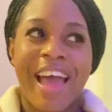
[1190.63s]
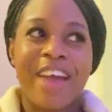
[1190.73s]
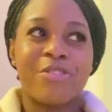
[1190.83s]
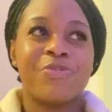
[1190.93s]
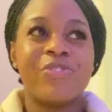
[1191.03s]
I
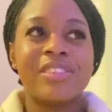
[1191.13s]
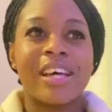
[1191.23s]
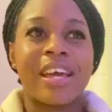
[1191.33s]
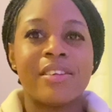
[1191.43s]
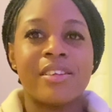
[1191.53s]
could feel
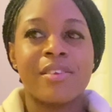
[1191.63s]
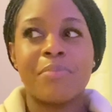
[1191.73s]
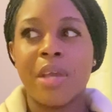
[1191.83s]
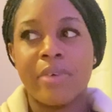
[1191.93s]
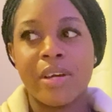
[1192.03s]
like another
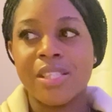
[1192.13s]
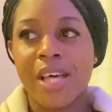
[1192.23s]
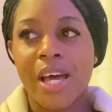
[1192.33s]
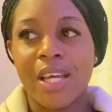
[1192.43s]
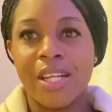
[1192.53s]
paper
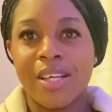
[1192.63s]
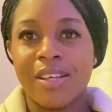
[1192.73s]
inside.